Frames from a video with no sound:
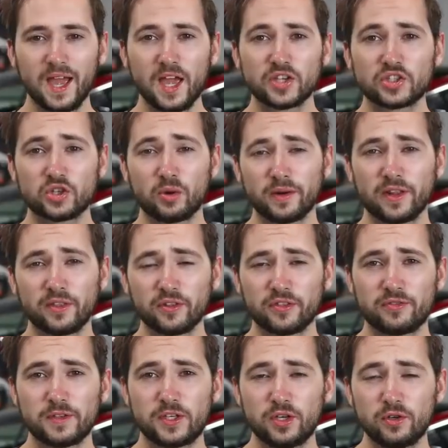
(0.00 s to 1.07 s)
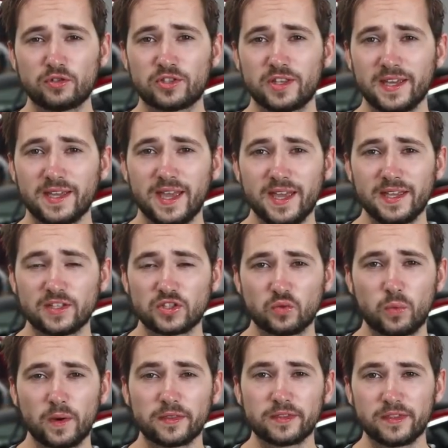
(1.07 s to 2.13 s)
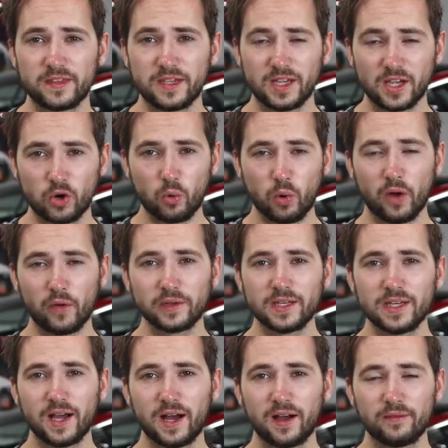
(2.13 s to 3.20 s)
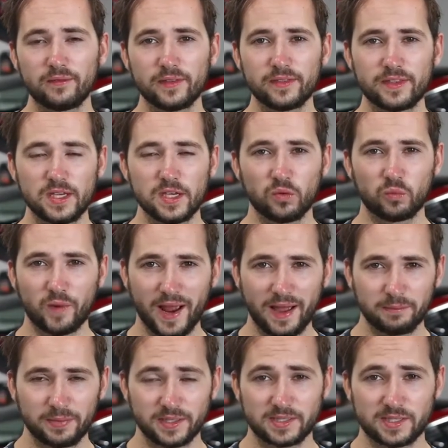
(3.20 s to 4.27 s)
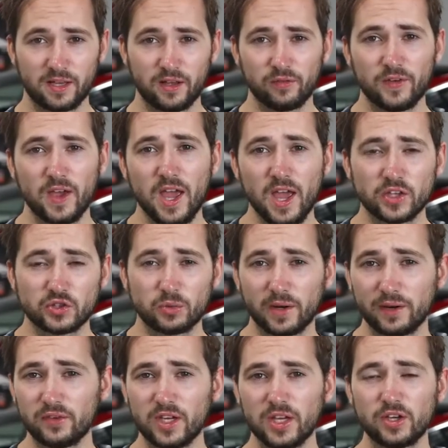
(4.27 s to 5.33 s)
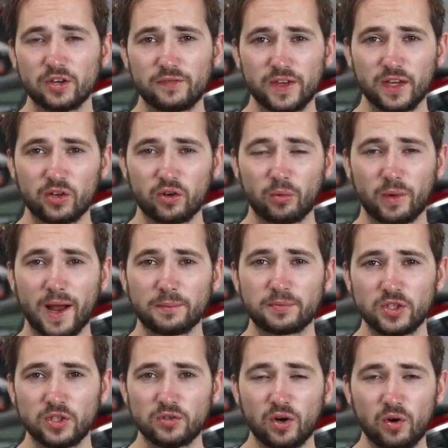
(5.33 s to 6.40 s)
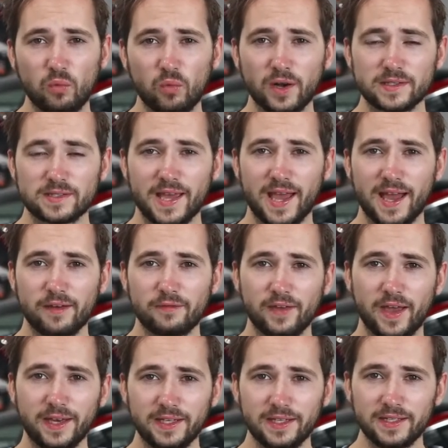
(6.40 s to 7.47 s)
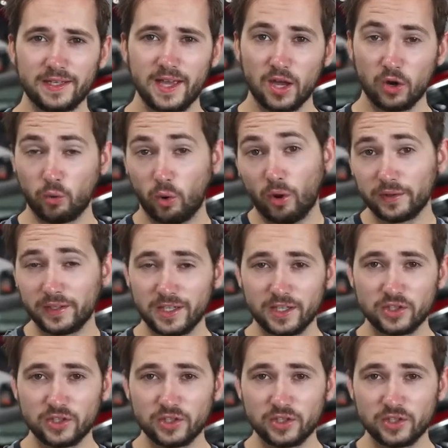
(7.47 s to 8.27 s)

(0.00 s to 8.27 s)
So another huge thing is with the quality of the wrap itself. So whenever you get your vehicle wrapped, you don't want to have any quality